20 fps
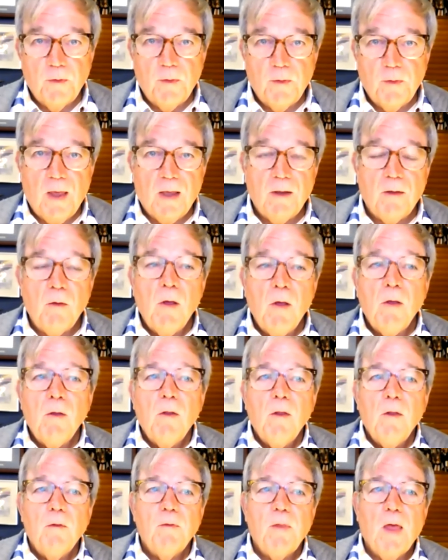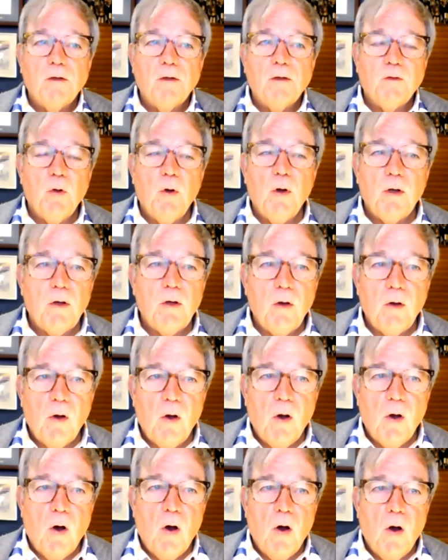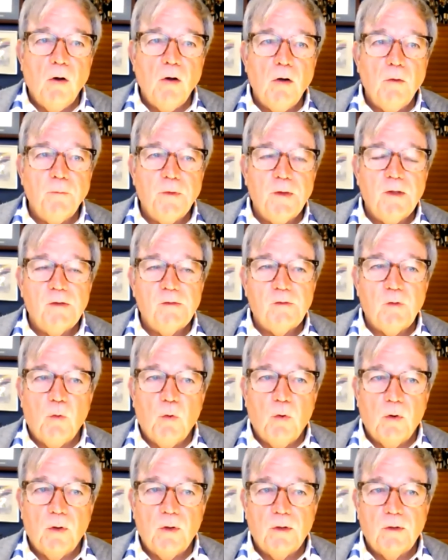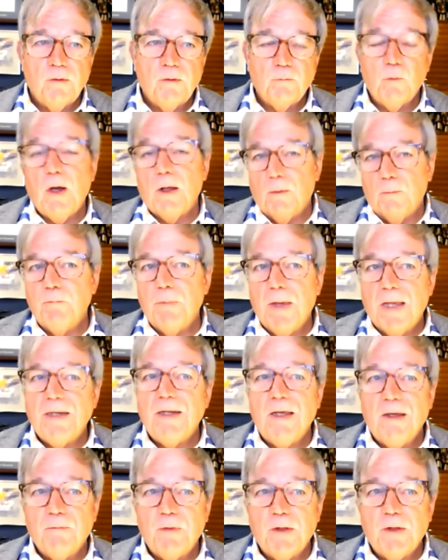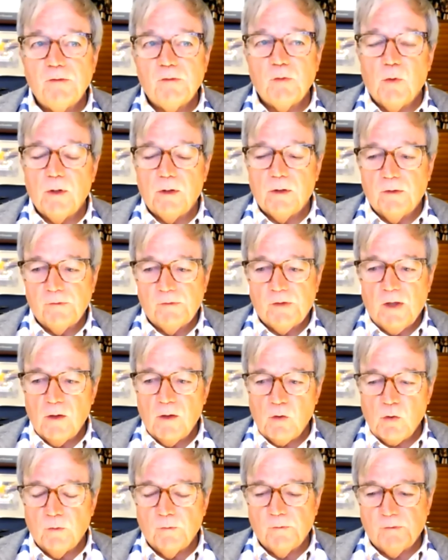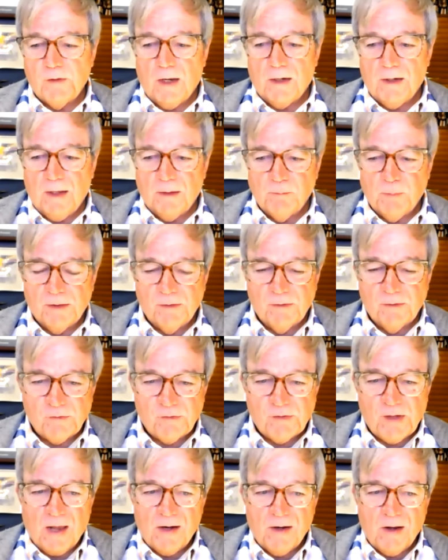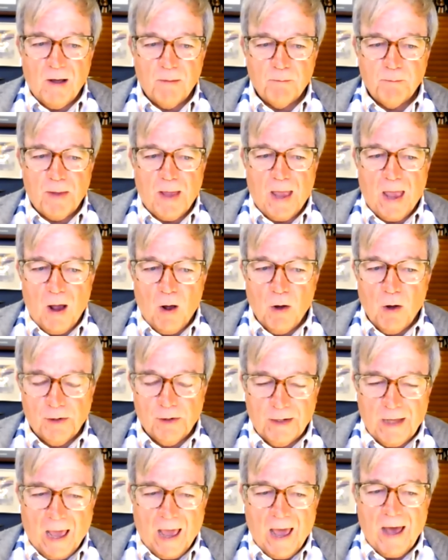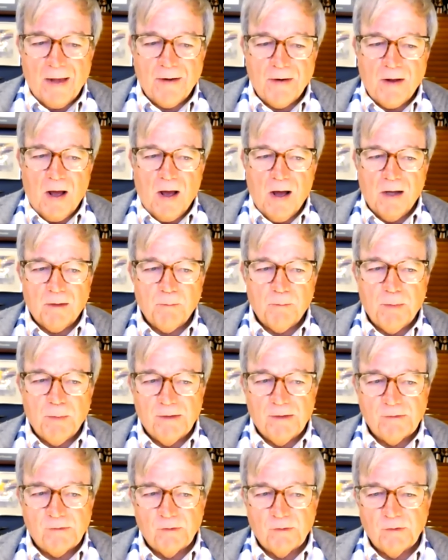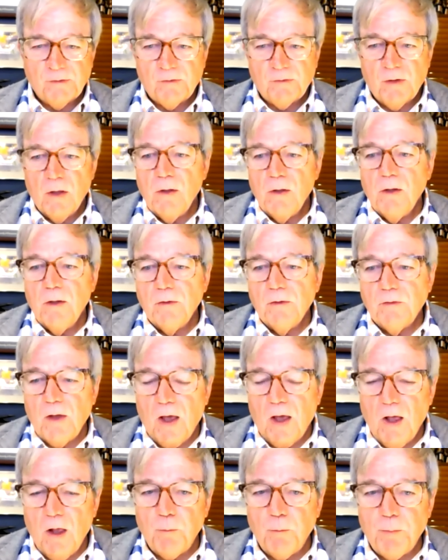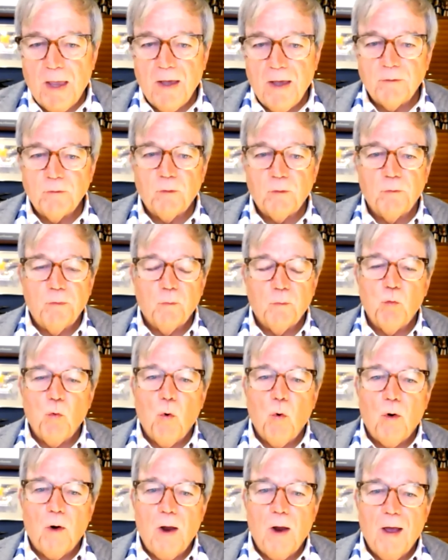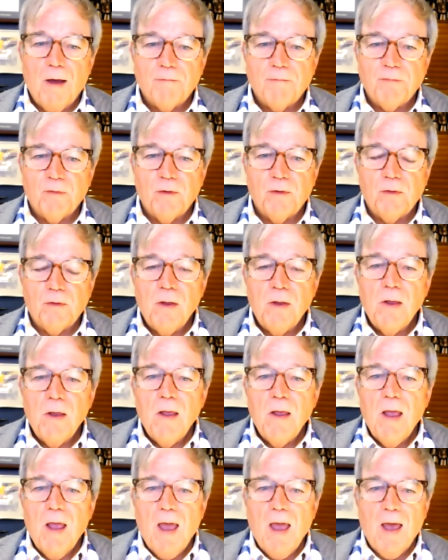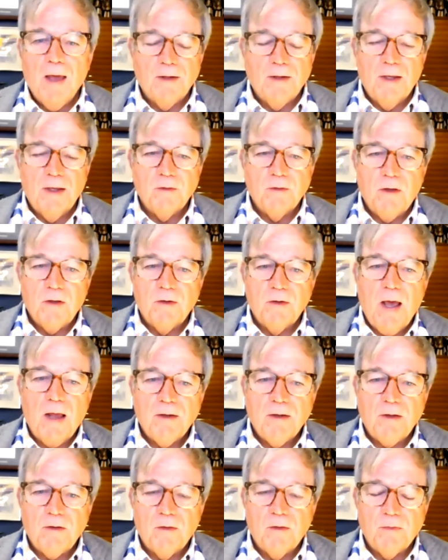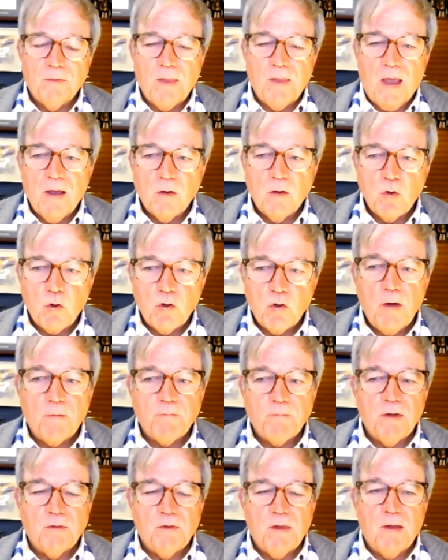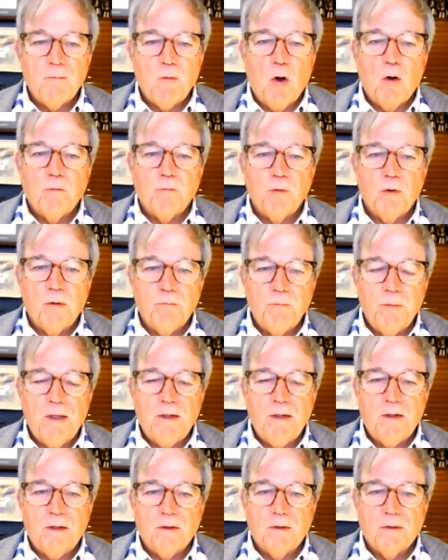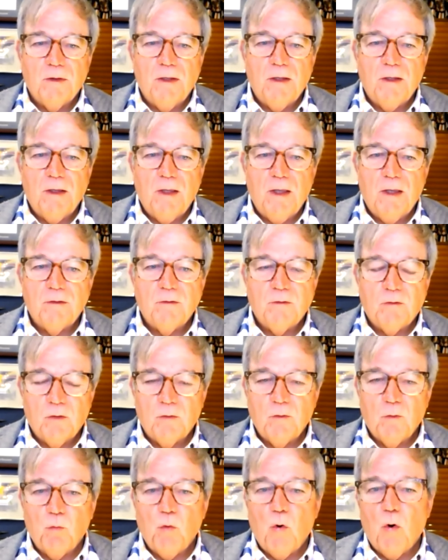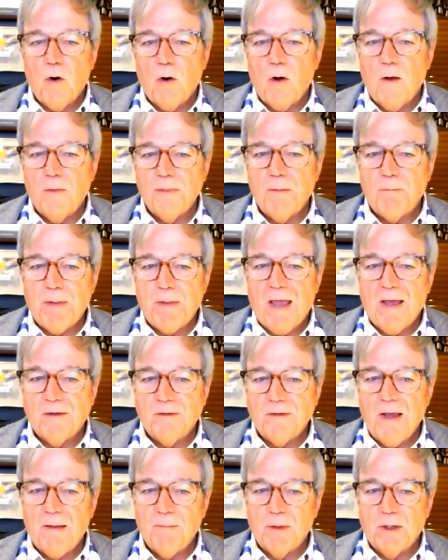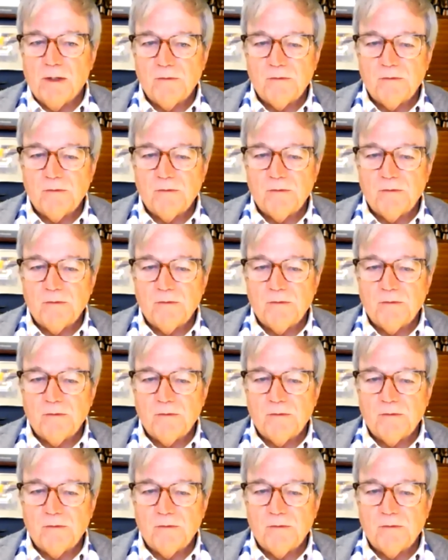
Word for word: They, they took all of these, organi- well, many of these organizations that had been set up on an ad hoc basis to help handle the war effort. And in Connecticut, they shifted them over immediately into the war on the pandemic.